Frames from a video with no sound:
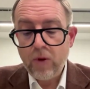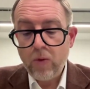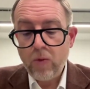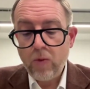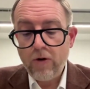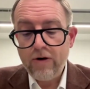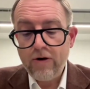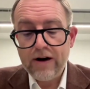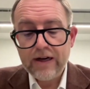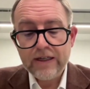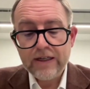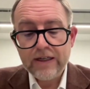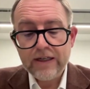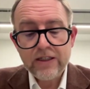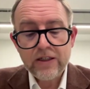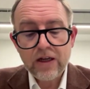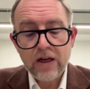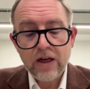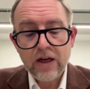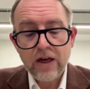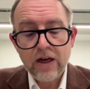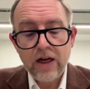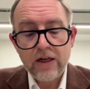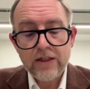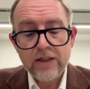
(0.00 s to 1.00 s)

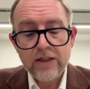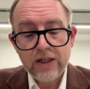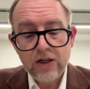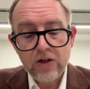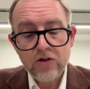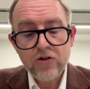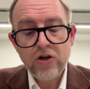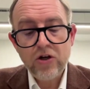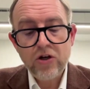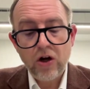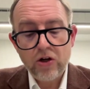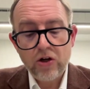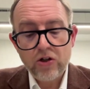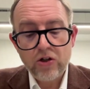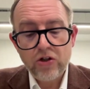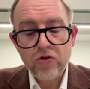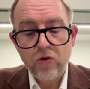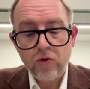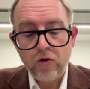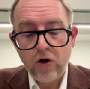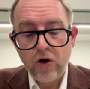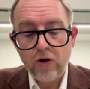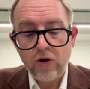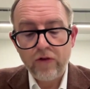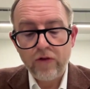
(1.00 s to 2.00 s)
Whereas
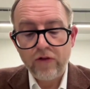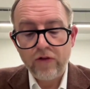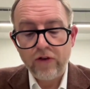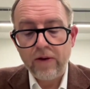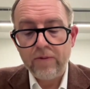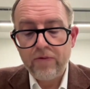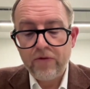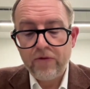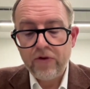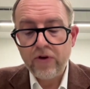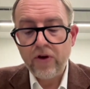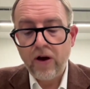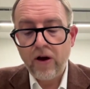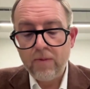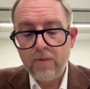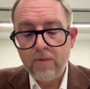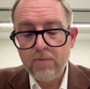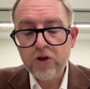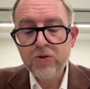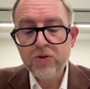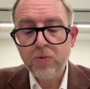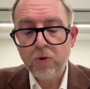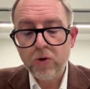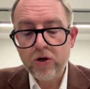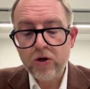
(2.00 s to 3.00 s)
deontological concepts are
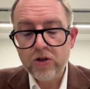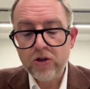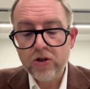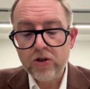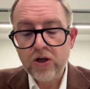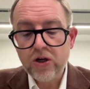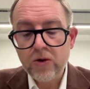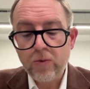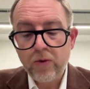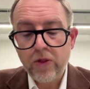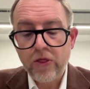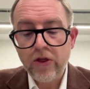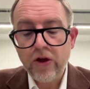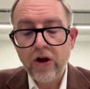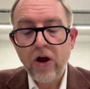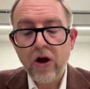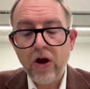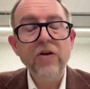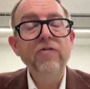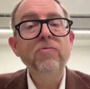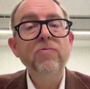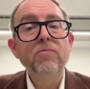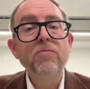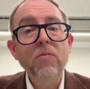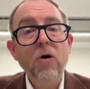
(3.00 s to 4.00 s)
much more concerned with the
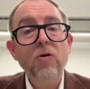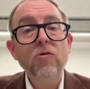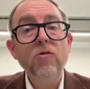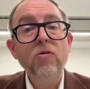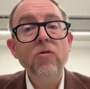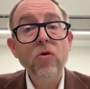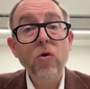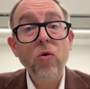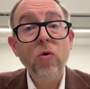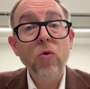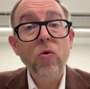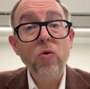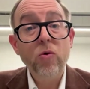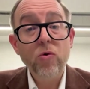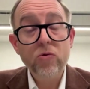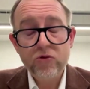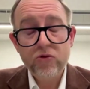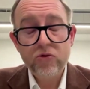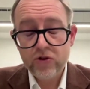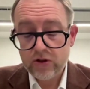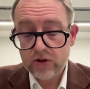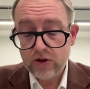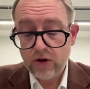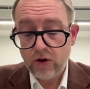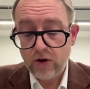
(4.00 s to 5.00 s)
kind of moral
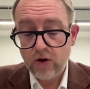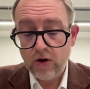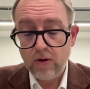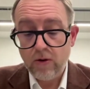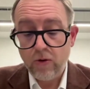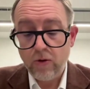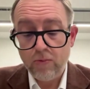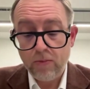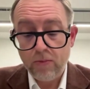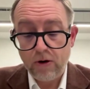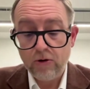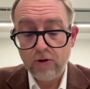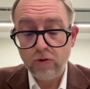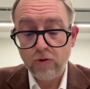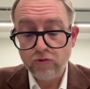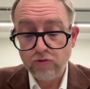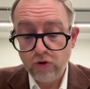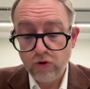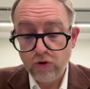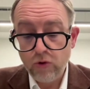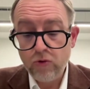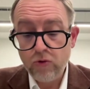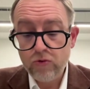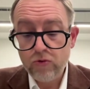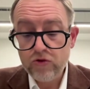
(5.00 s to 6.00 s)
laws or moral
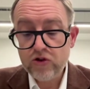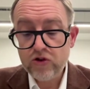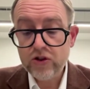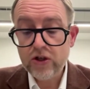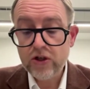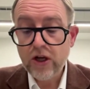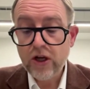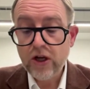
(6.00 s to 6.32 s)
rules